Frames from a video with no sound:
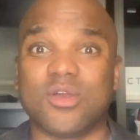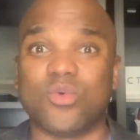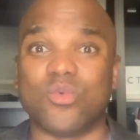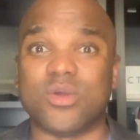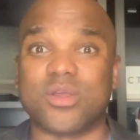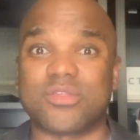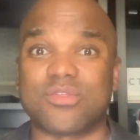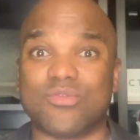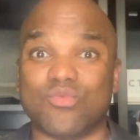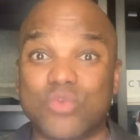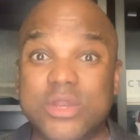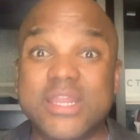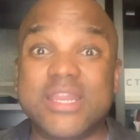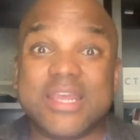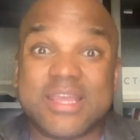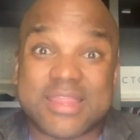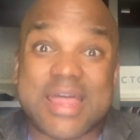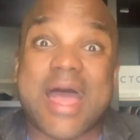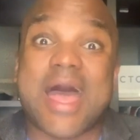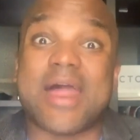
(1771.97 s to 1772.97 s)
with
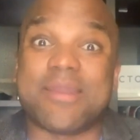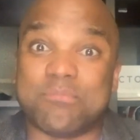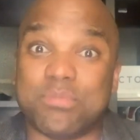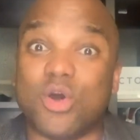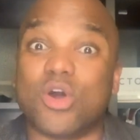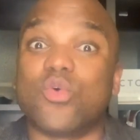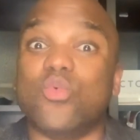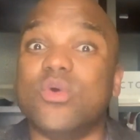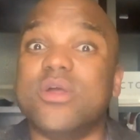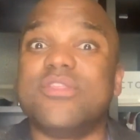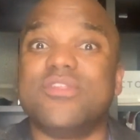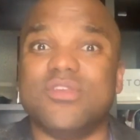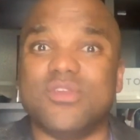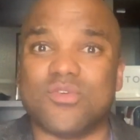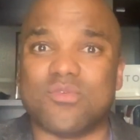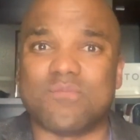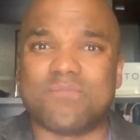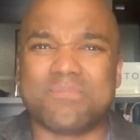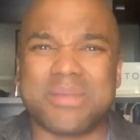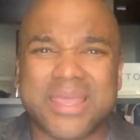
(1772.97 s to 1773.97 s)
reading that book with
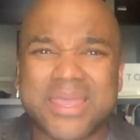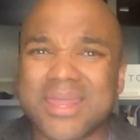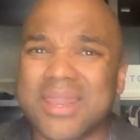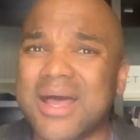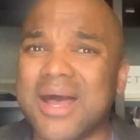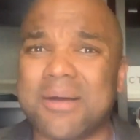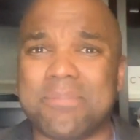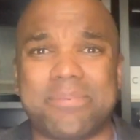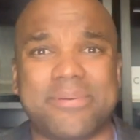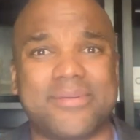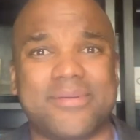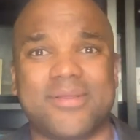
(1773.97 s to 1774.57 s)
you. Pick it up.